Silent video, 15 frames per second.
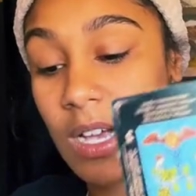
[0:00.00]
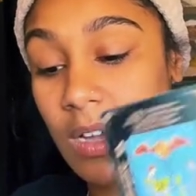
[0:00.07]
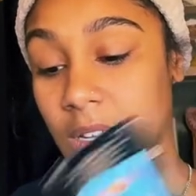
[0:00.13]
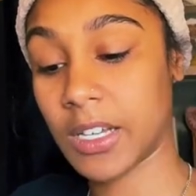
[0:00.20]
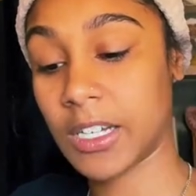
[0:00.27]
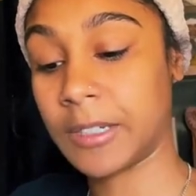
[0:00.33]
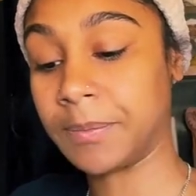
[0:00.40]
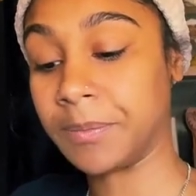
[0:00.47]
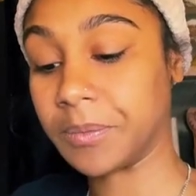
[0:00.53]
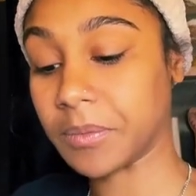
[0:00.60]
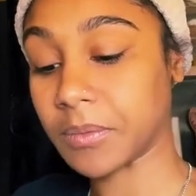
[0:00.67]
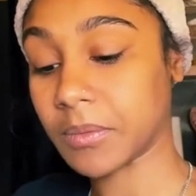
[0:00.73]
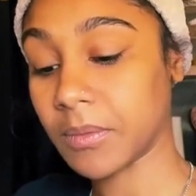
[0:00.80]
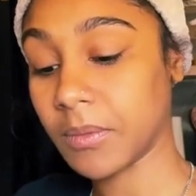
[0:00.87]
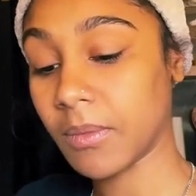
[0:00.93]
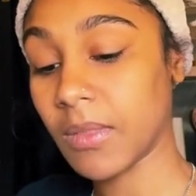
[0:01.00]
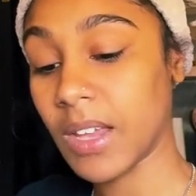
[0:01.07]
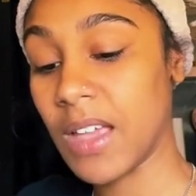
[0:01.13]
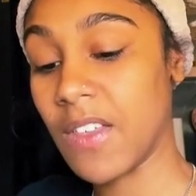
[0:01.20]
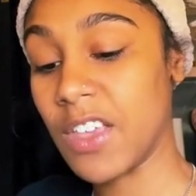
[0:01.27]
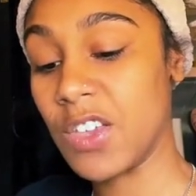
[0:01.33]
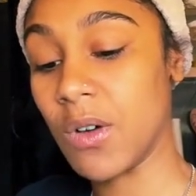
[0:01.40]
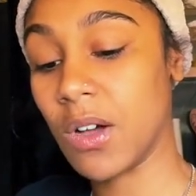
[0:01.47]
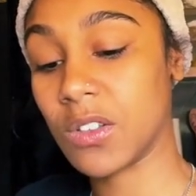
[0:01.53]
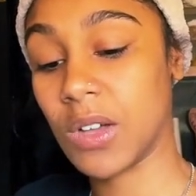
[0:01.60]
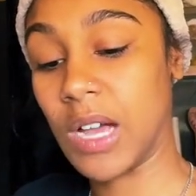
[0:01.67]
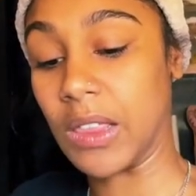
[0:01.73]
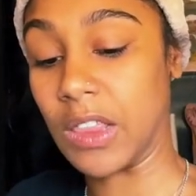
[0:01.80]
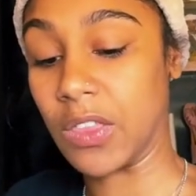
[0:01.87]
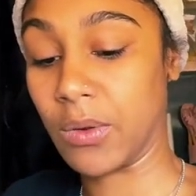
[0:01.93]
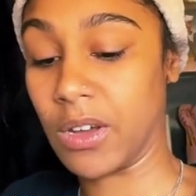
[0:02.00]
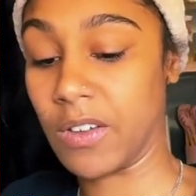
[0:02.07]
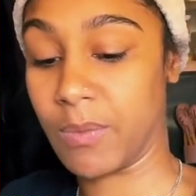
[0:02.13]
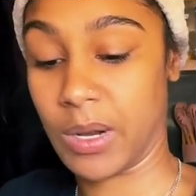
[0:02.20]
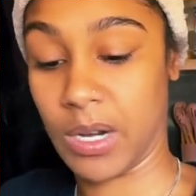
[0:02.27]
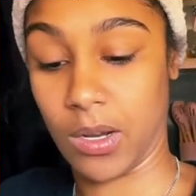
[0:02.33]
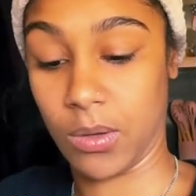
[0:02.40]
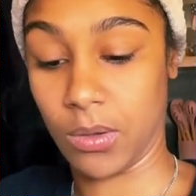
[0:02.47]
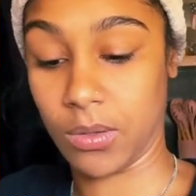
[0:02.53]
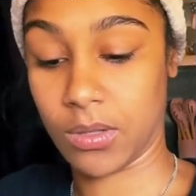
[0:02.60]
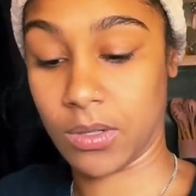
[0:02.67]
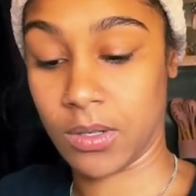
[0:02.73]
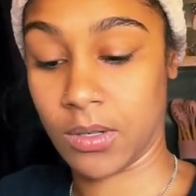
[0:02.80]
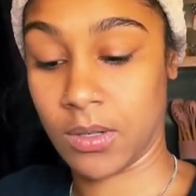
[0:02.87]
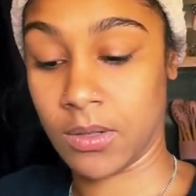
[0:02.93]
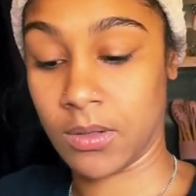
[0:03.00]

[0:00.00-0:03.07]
is out here. And then you also got the 3 of Pentacles.